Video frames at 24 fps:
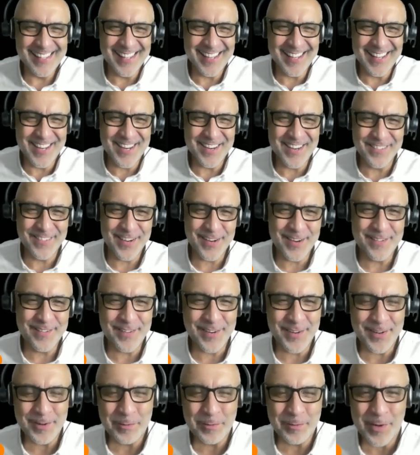Oh, you're very,
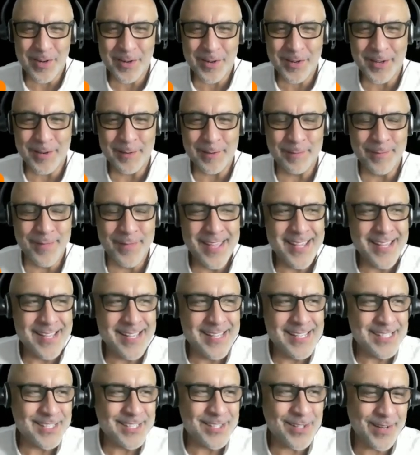very welcome.
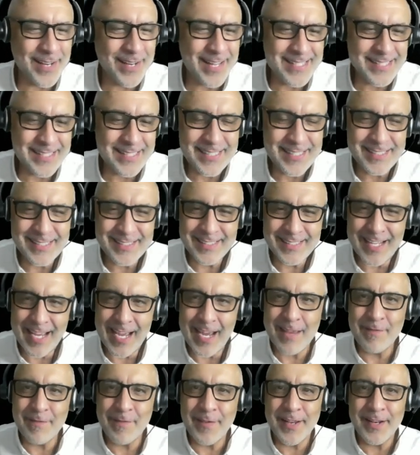So let's
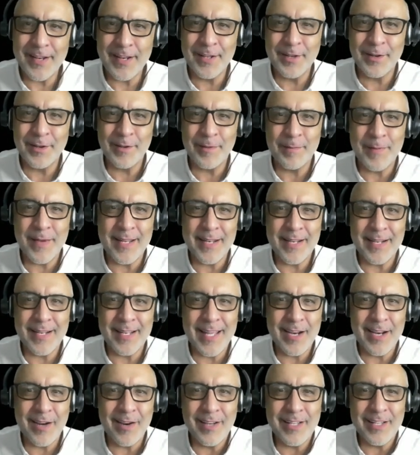dive in a little bit
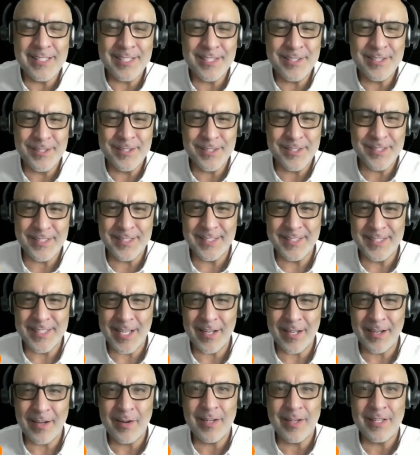and
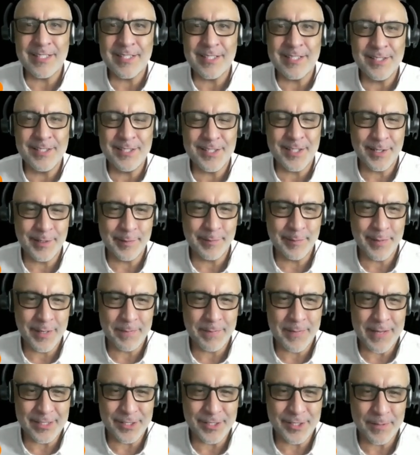tell our listeners a little bit
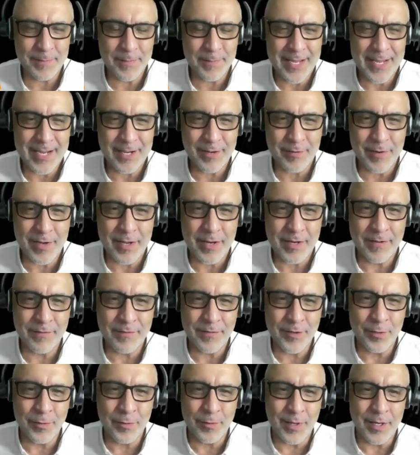about your background,
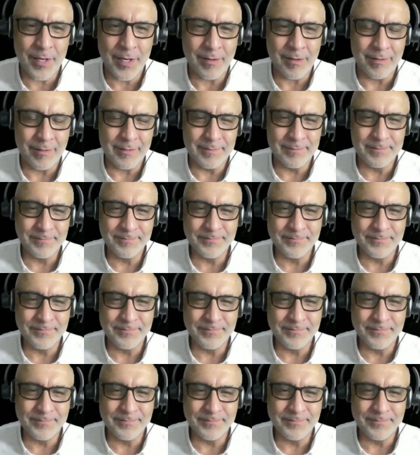if you will.